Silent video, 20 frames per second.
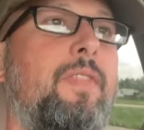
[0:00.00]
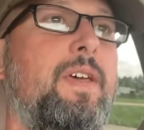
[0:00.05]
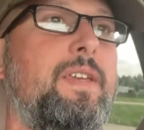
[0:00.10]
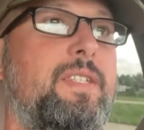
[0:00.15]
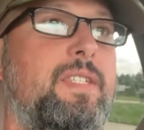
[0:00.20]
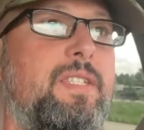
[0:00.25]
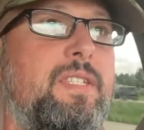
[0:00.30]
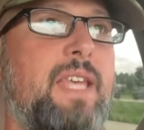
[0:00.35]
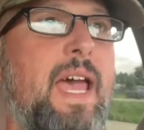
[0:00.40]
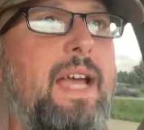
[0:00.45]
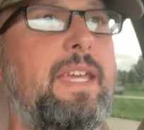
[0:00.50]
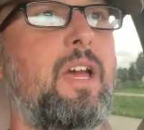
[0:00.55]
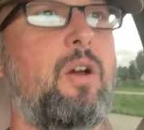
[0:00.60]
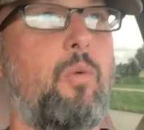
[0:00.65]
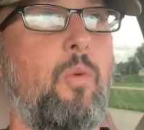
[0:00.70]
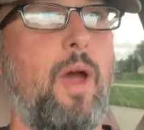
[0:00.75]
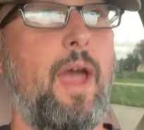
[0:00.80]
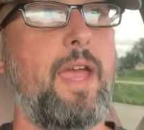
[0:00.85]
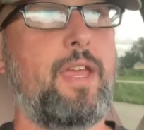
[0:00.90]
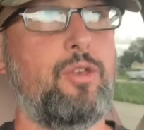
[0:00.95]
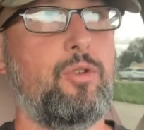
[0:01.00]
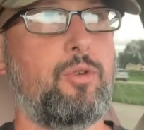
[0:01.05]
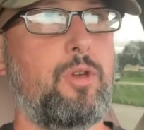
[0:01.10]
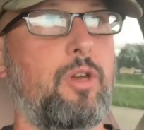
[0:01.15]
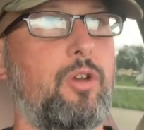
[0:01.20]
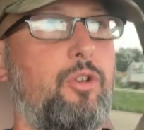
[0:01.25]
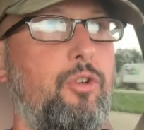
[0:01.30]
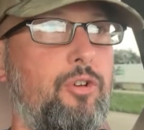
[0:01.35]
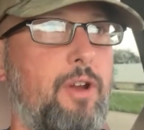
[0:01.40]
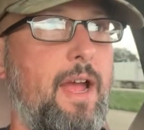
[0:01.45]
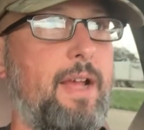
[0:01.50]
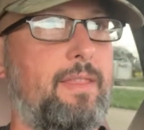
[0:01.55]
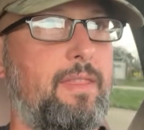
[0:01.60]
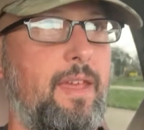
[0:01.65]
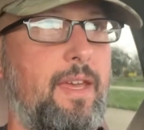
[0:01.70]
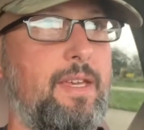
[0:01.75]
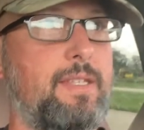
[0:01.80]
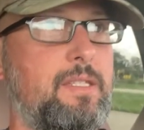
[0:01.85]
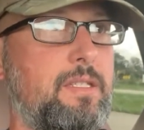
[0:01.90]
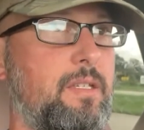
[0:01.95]
The second way you can correct
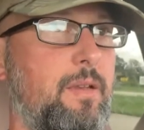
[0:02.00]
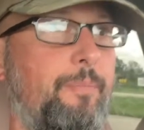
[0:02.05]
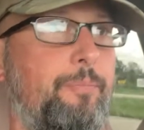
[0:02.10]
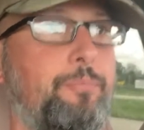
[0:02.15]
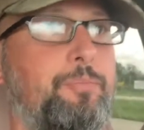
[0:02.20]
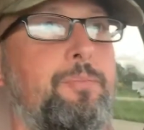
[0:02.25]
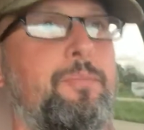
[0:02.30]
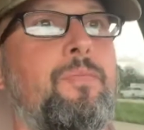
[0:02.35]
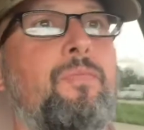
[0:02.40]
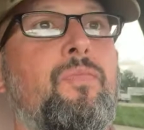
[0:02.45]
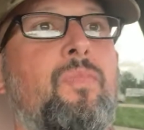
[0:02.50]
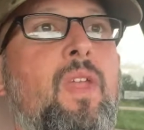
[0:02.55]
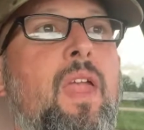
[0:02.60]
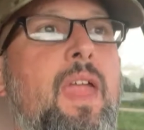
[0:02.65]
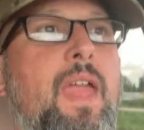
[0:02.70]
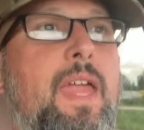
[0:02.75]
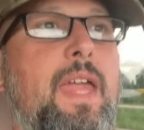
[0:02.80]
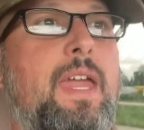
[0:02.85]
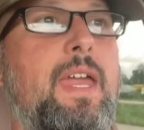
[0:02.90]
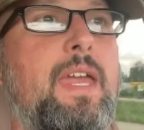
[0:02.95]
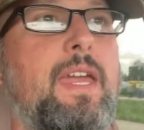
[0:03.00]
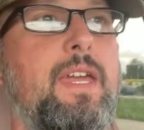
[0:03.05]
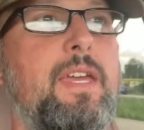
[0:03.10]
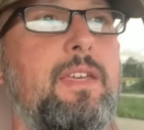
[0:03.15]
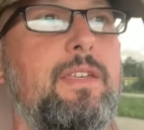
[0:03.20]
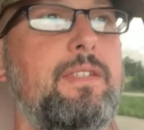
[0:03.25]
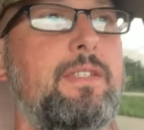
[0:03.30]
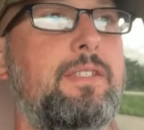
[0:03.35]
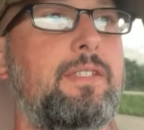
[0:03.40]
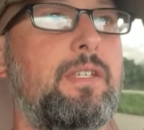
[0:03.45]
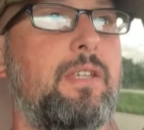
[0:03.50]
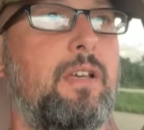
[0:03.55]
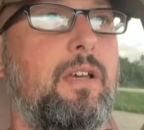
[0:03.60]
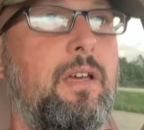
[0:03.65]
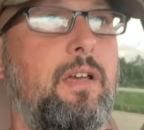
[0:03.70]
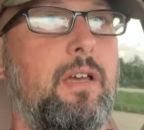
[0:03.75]
this is